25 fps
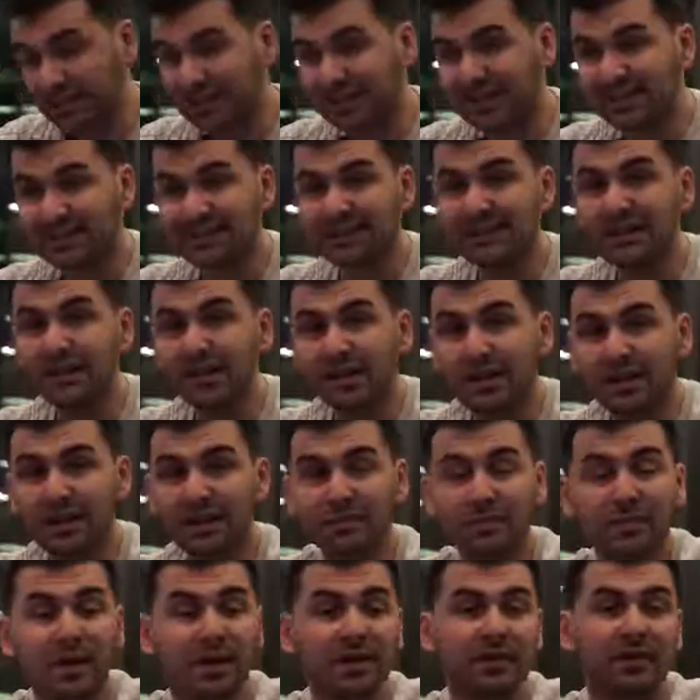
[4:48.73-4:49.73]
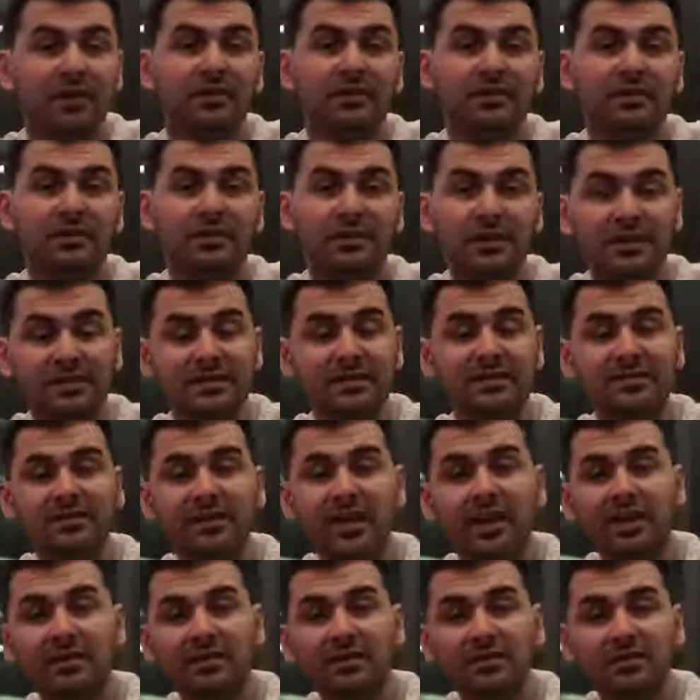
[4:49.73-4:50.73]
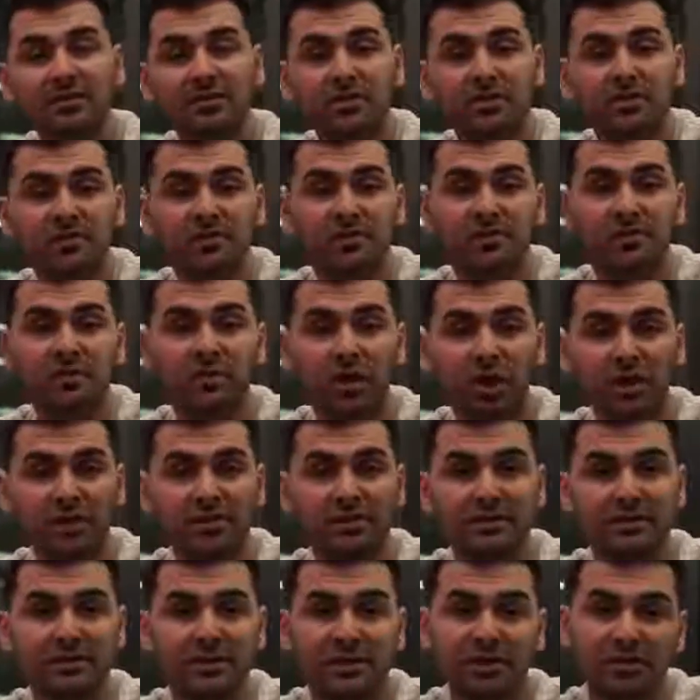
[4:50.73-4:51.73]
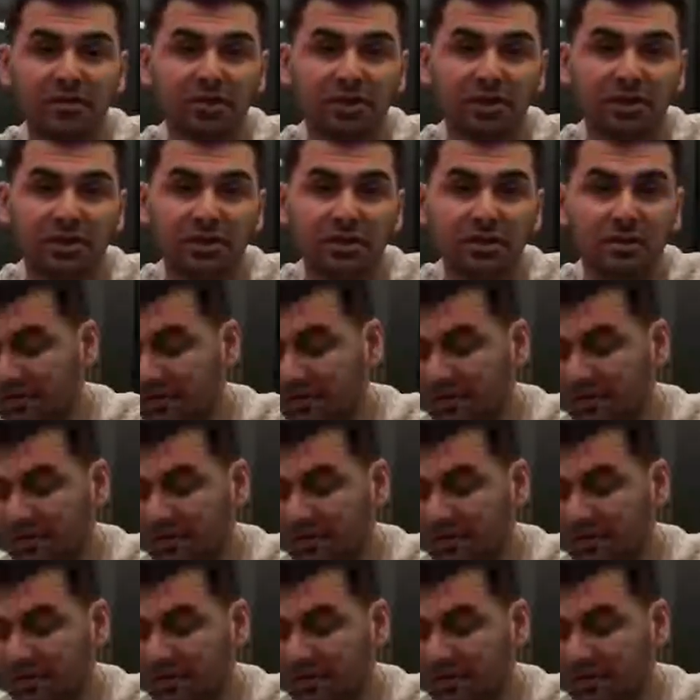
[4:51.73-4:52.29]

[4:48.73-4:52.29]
Is there any medical disadvantage of not stitching?